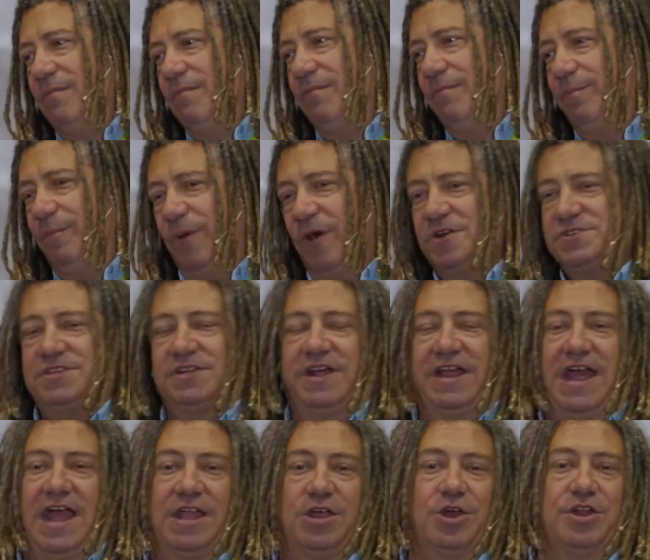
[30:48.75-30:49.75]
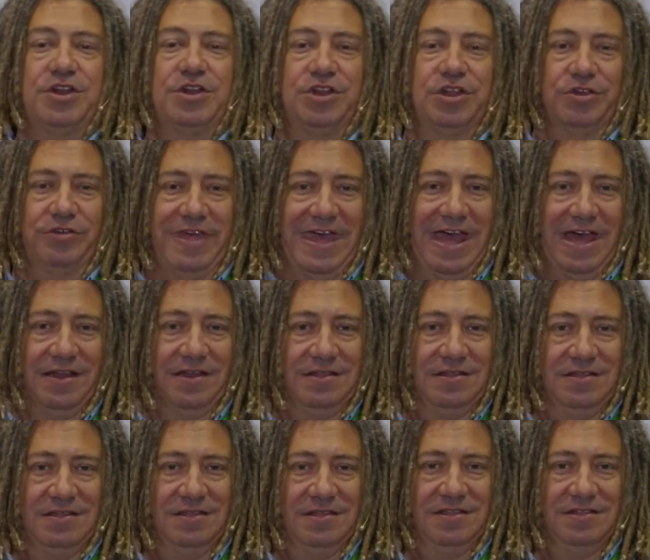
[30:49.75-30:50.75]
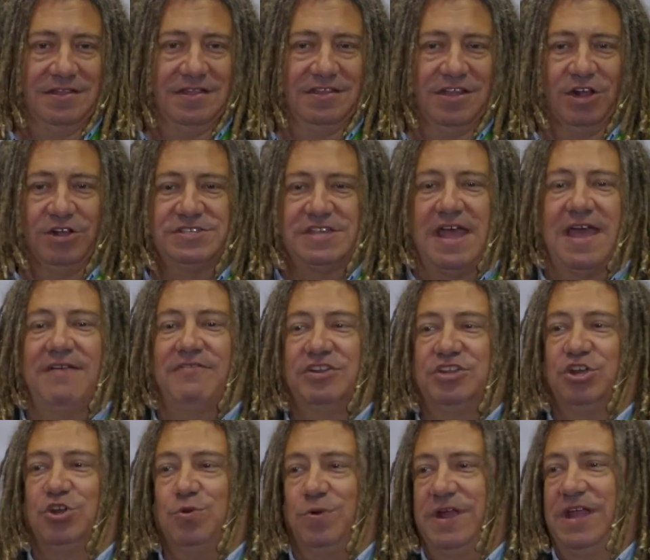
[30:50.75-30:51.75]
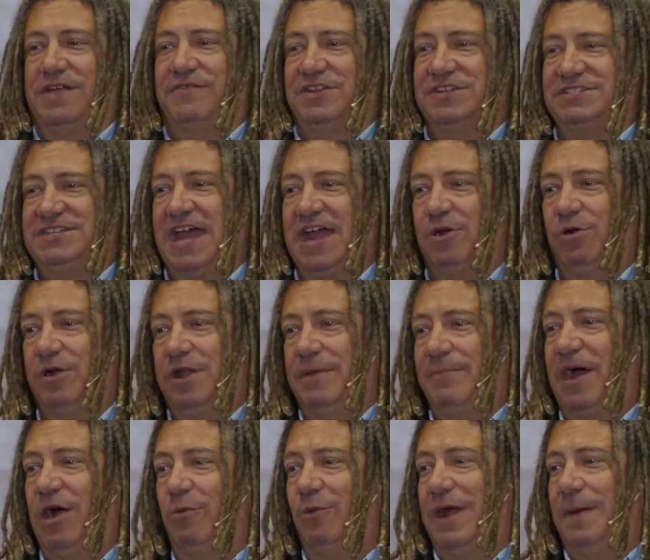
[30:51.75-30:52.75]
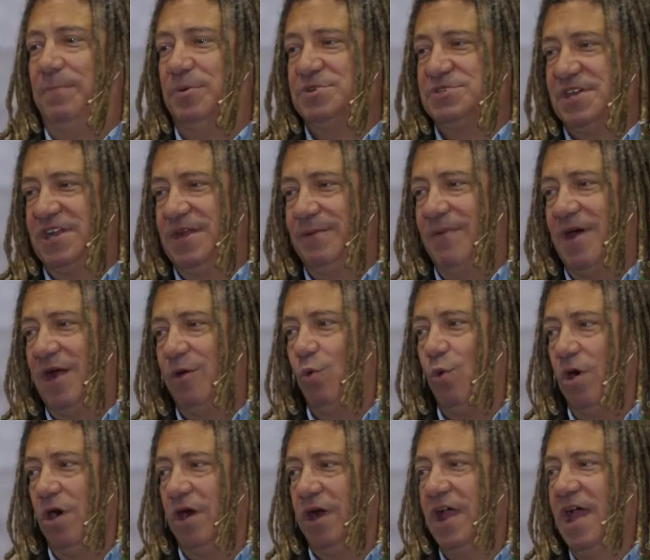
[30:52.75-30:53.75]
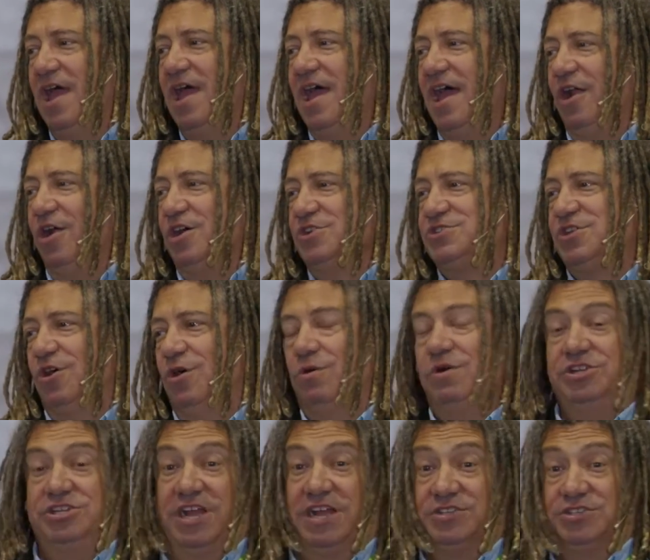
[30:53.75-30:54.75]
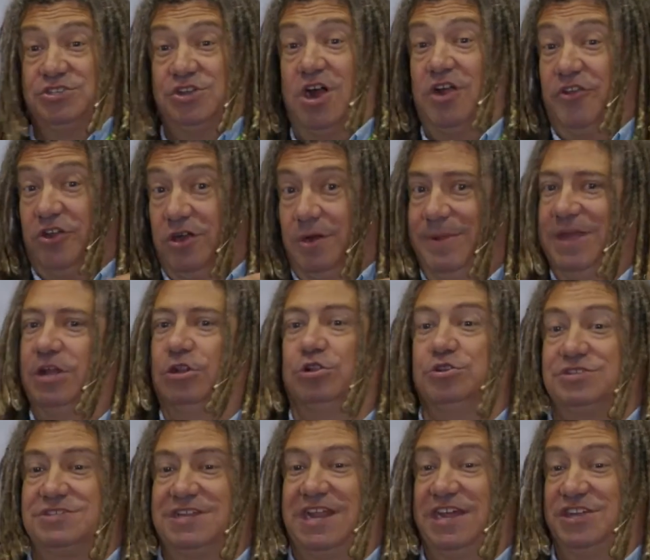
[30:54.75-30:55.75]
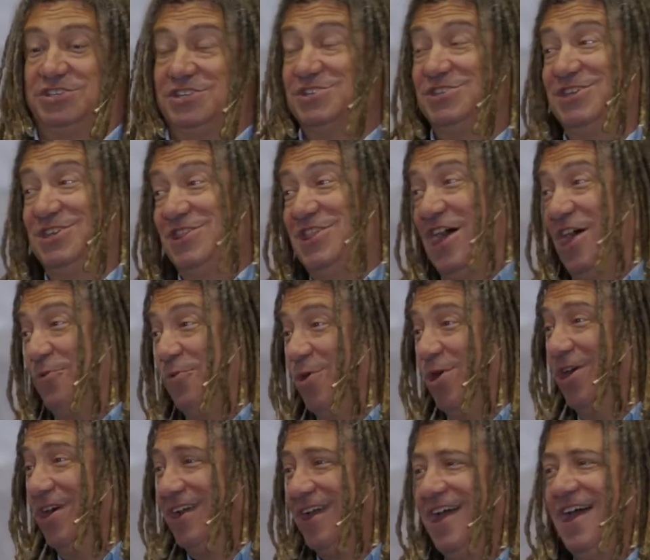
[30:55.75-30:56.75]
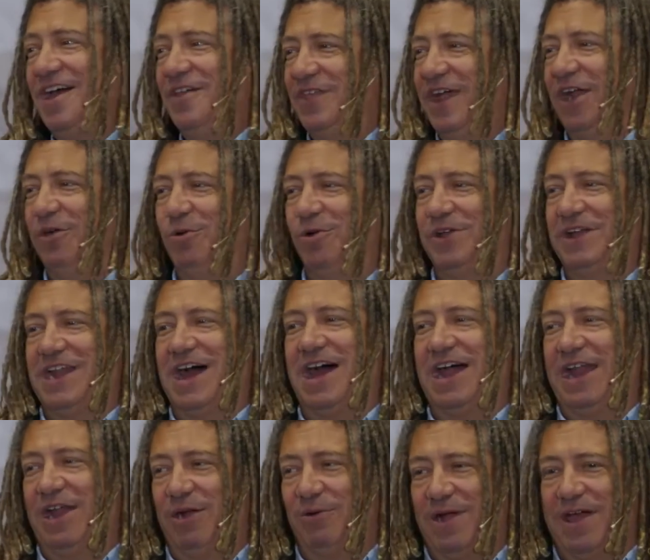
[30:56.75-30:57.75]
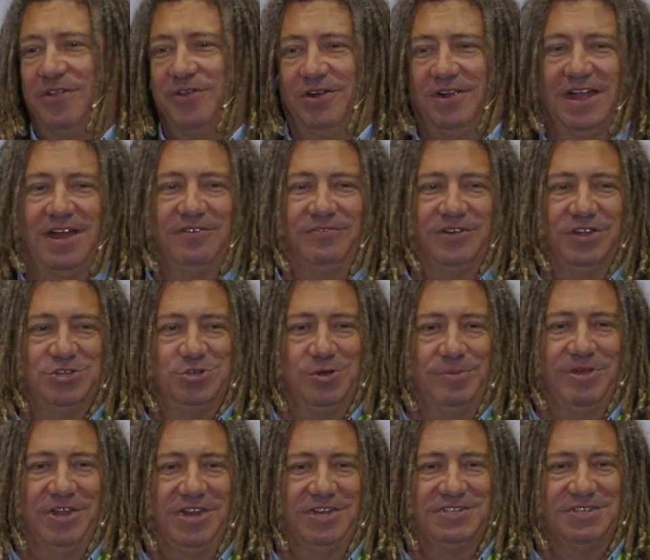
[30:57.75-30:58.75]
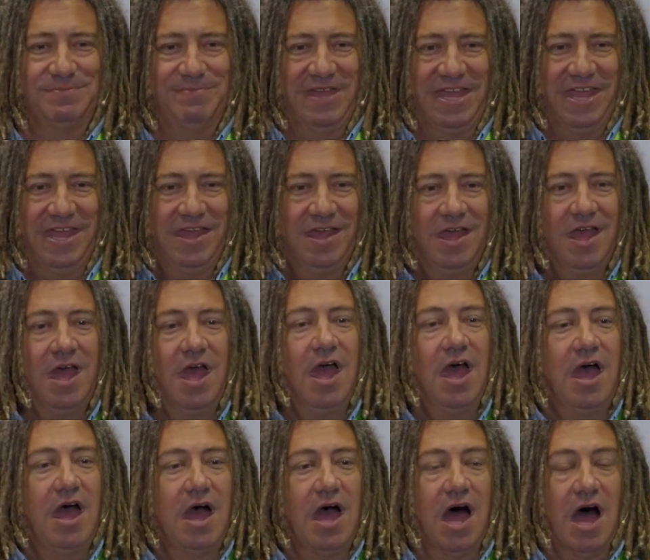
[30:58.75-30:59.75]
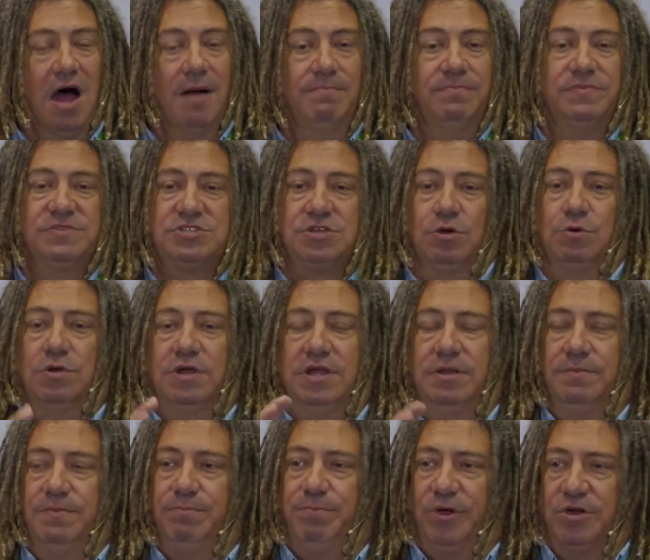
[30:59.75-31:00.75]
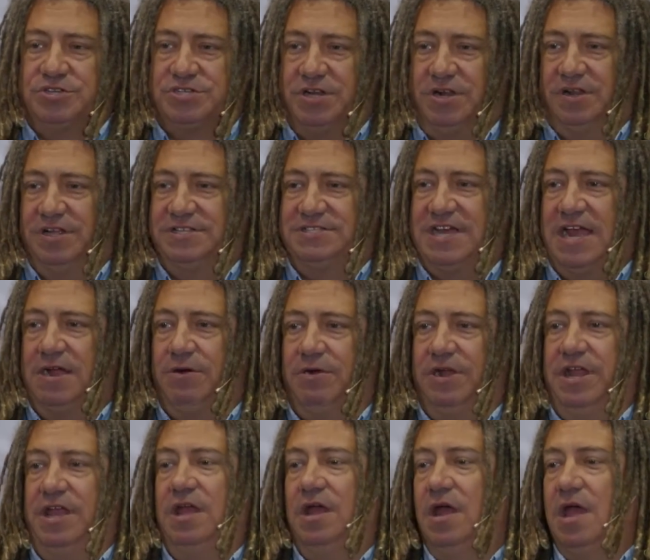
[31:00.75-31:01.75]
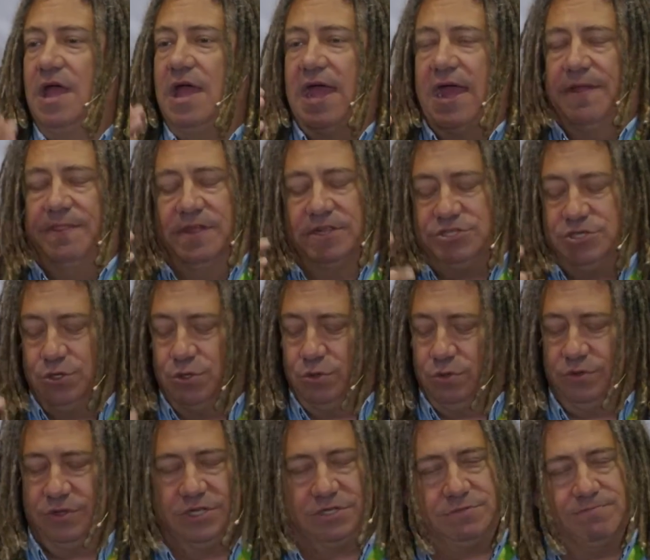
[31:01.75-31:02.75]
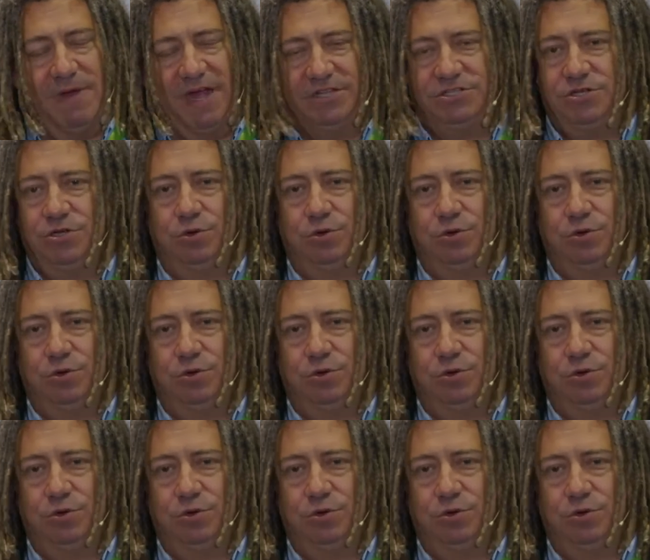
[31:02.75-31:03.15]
personally, I couldn't do that. Because I have a degree of integrity about representing my work. And also, chances are there are going to be hallucinations in that work that I'd really rather have attributed to me. So personal integrity, and my two